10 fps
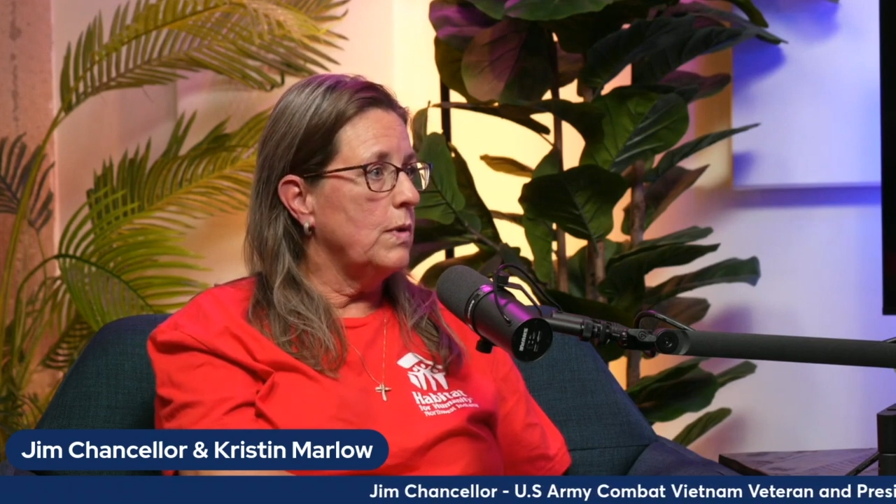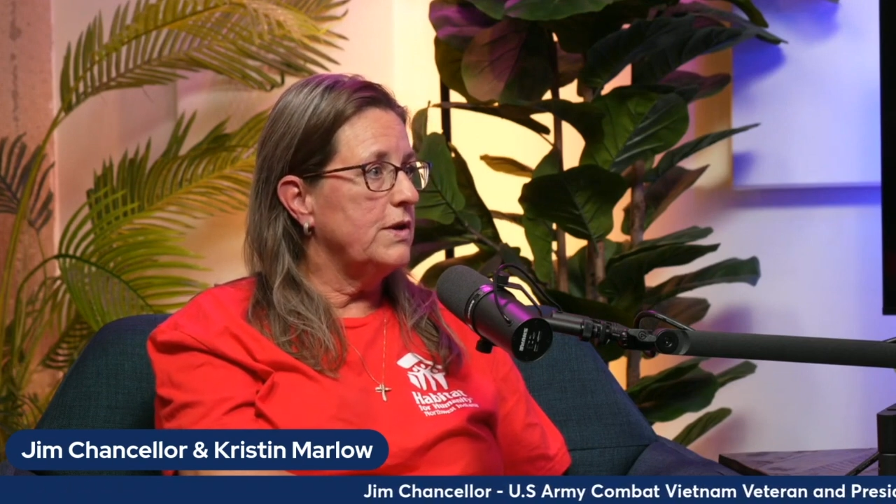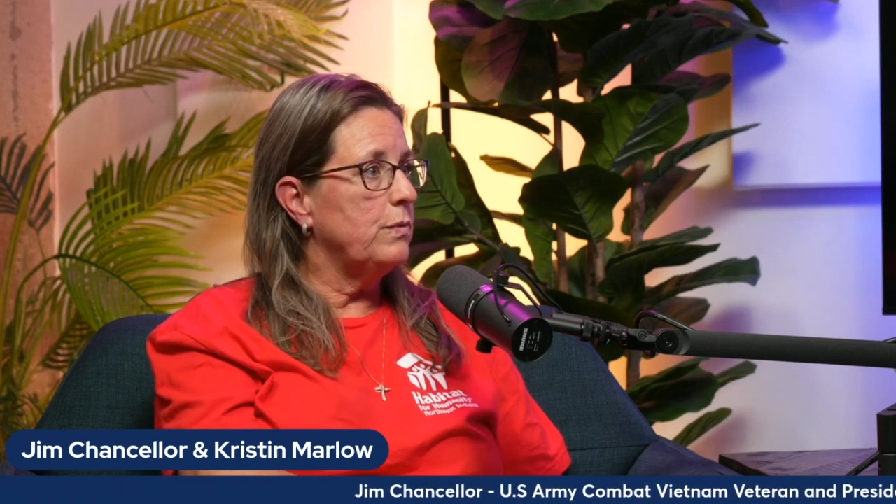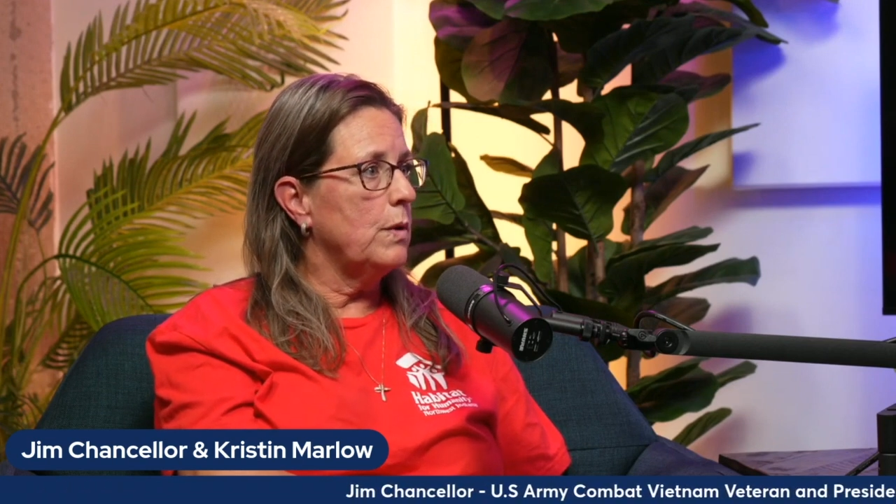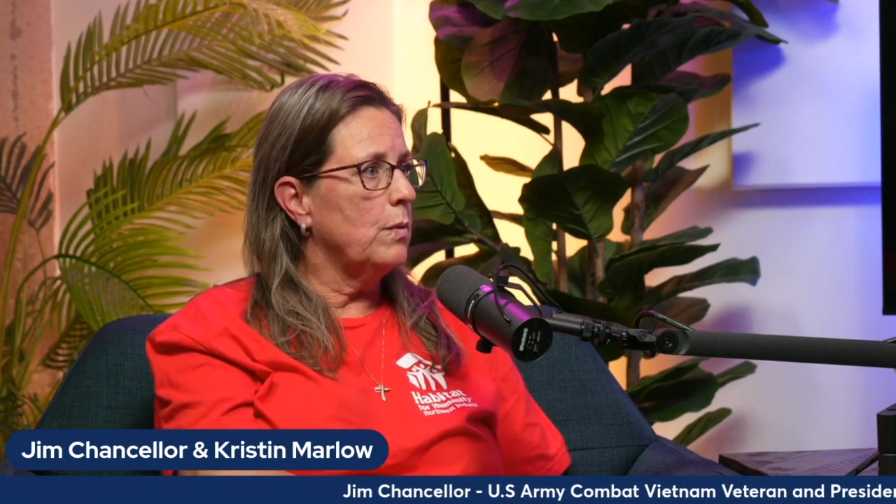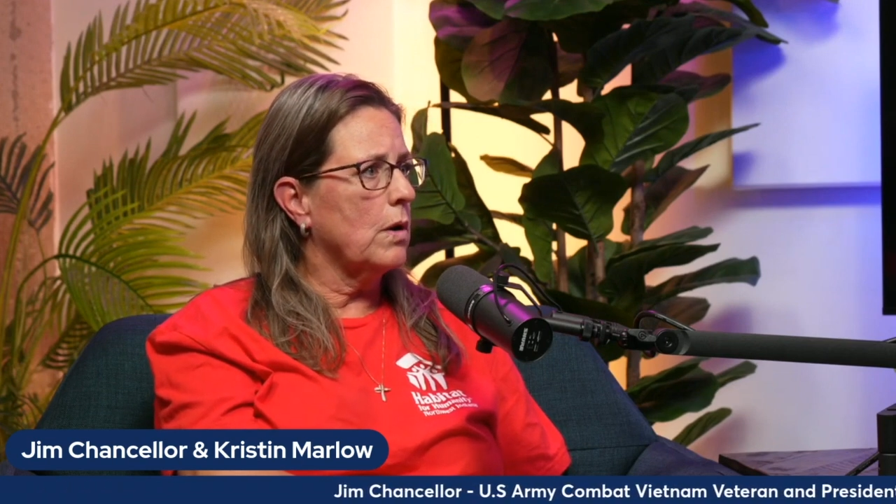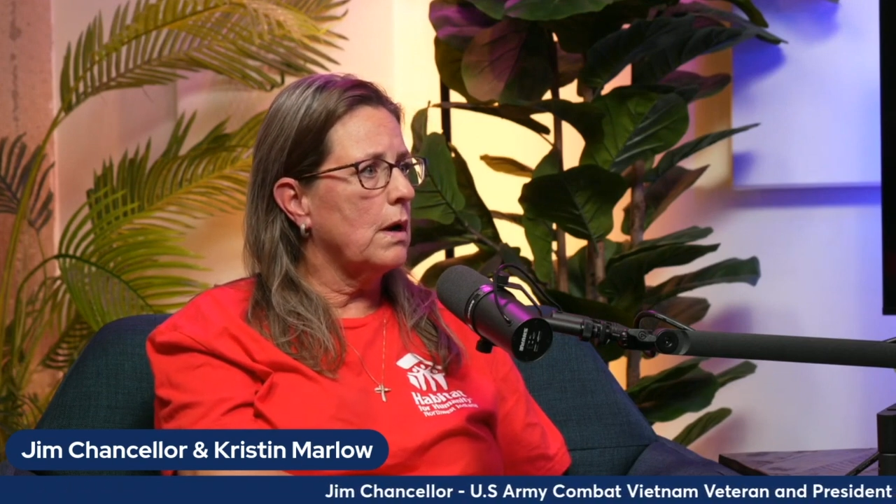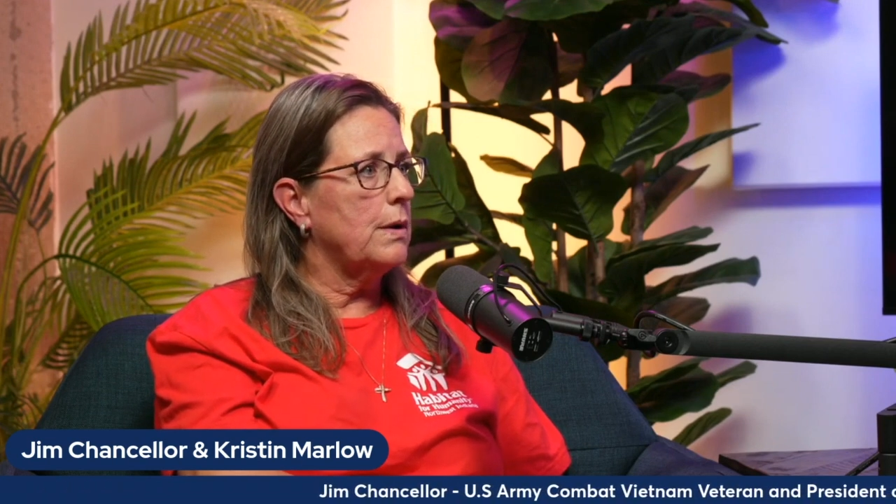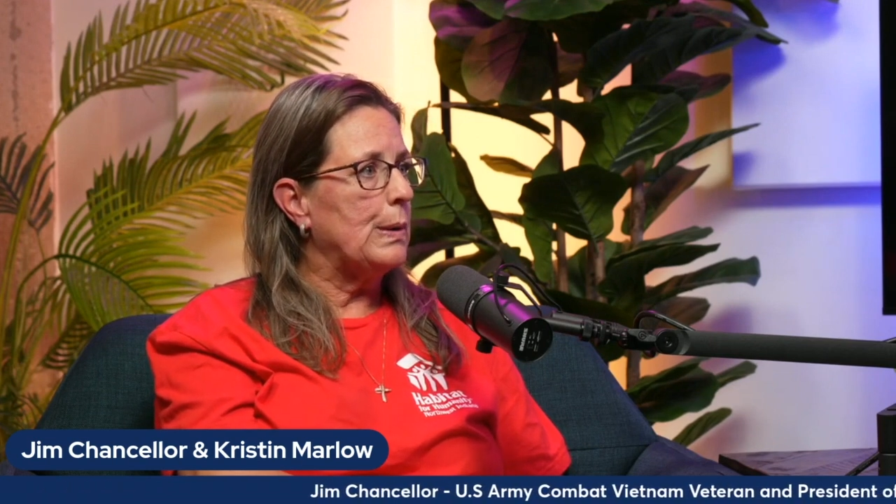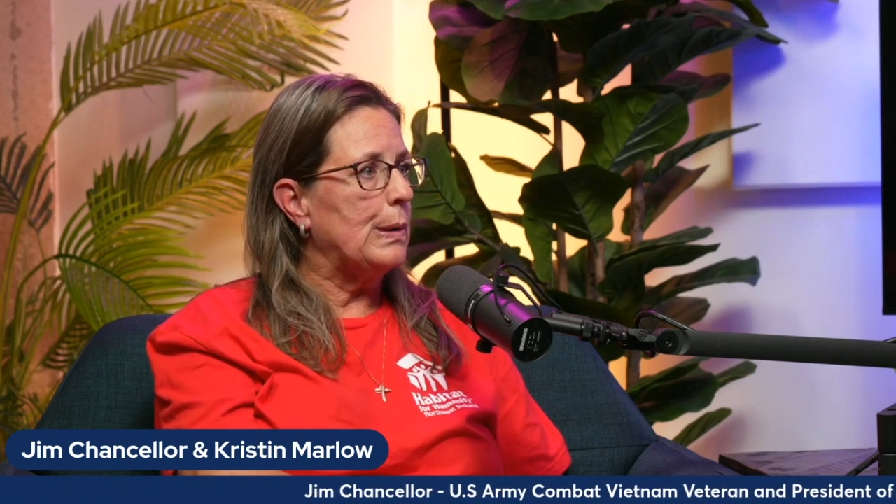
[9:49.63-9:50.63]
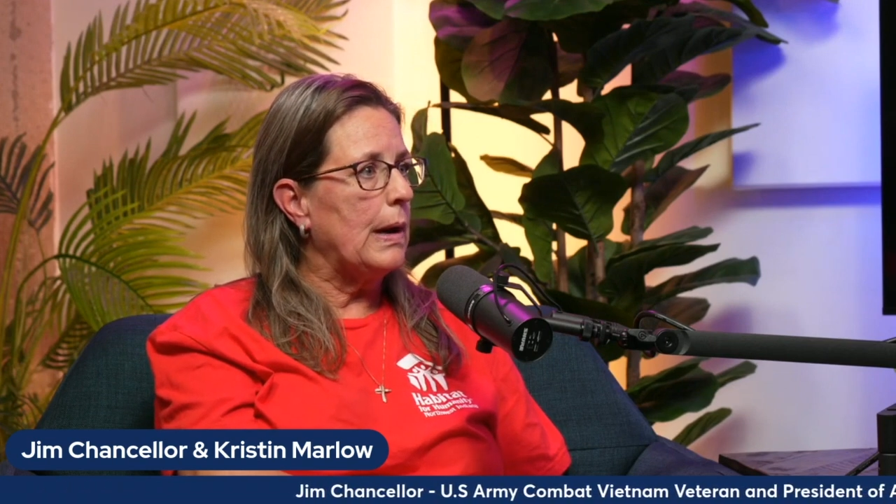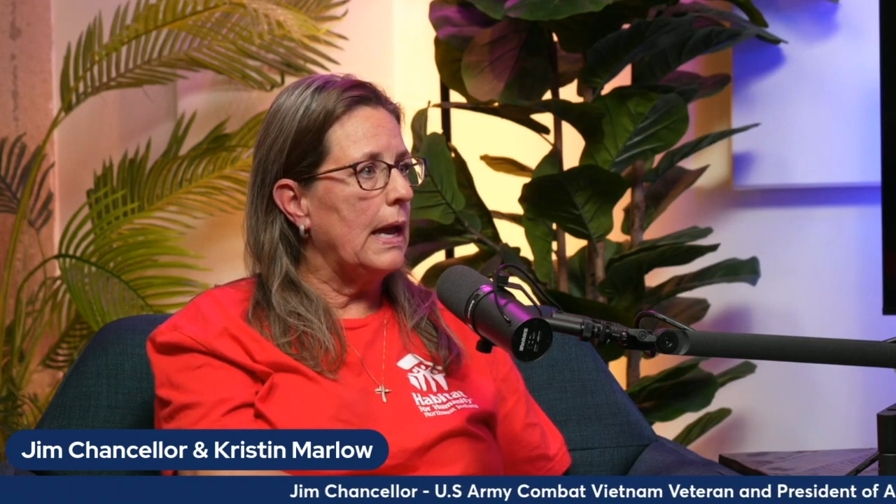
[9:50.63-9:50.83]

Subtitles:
we work under